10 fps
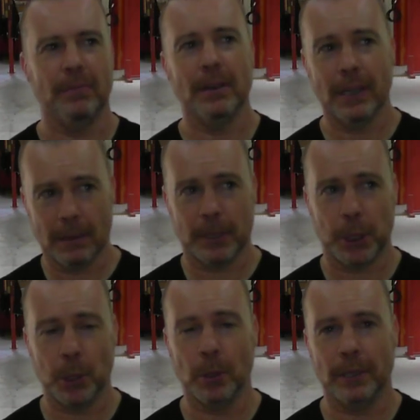little bit
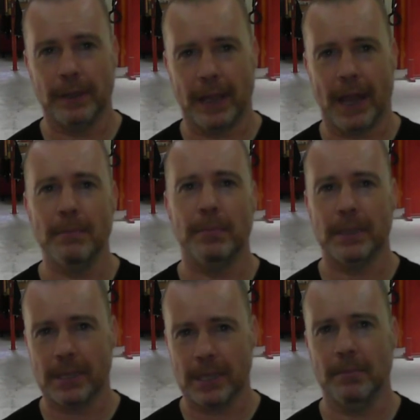shorter than,
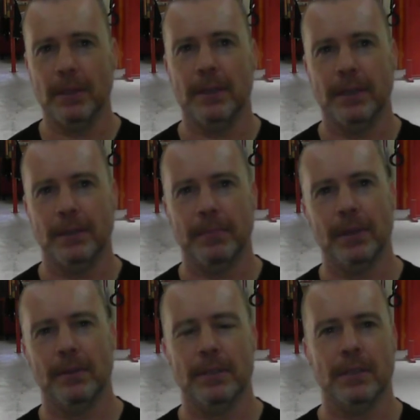but similar in
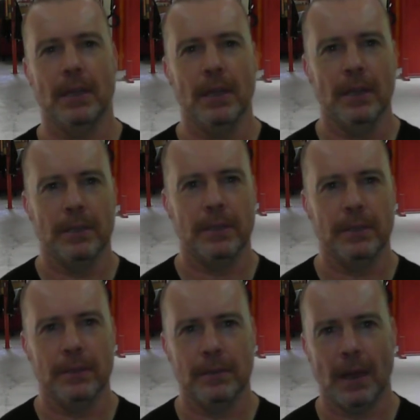appearance
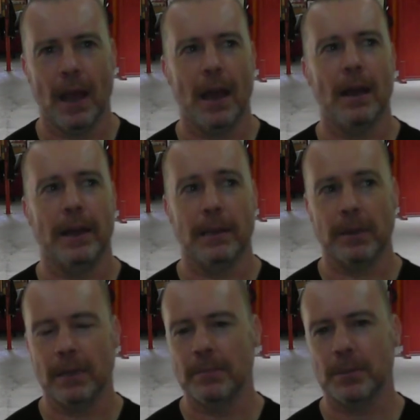to, and I'm
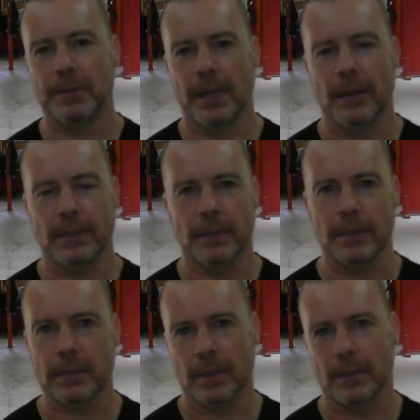going to mispronounce this,
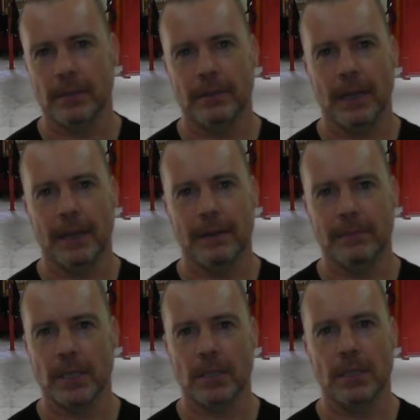so
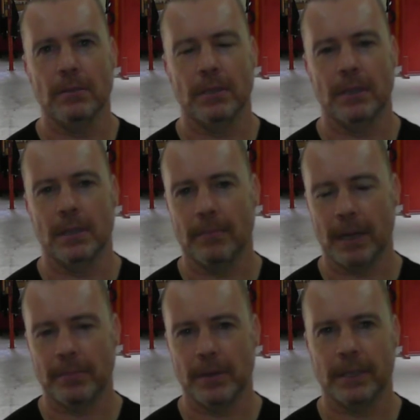excuse
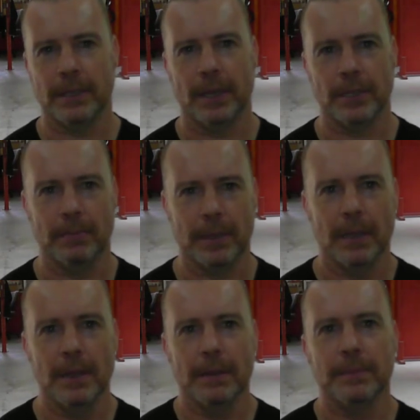my pronunciation, but
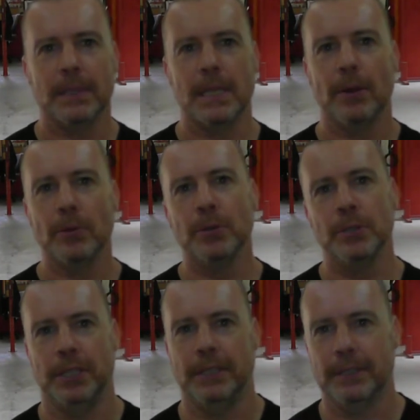
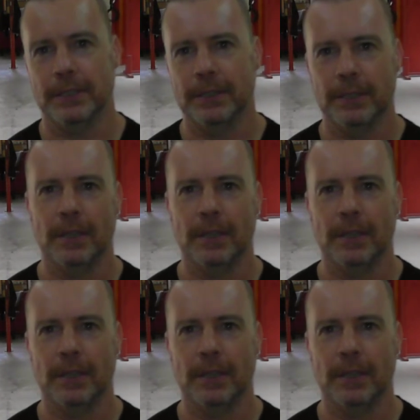terugis,